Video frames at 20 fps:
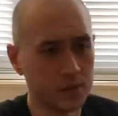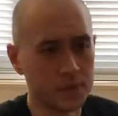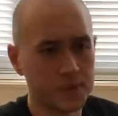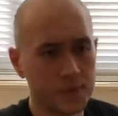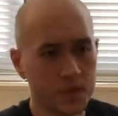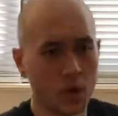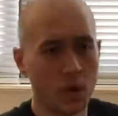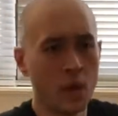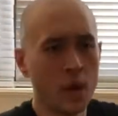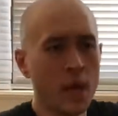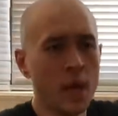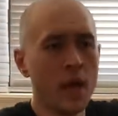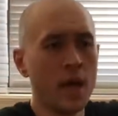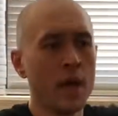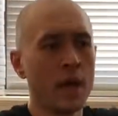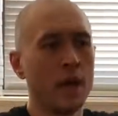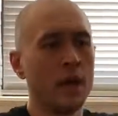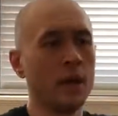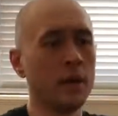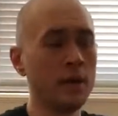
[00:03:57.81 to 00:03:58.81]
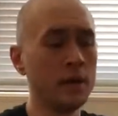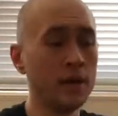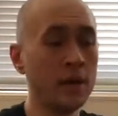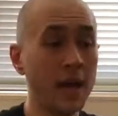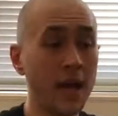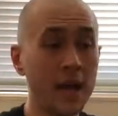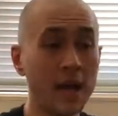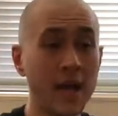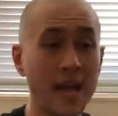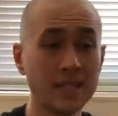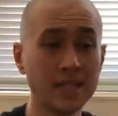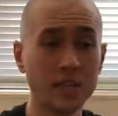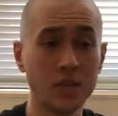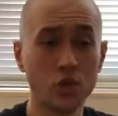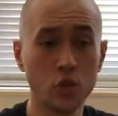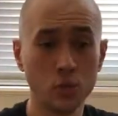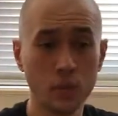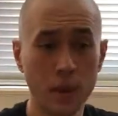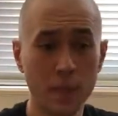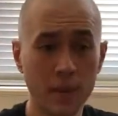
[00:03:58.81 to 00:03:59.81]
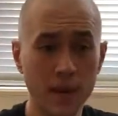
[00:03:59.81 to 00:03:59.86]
So as I do my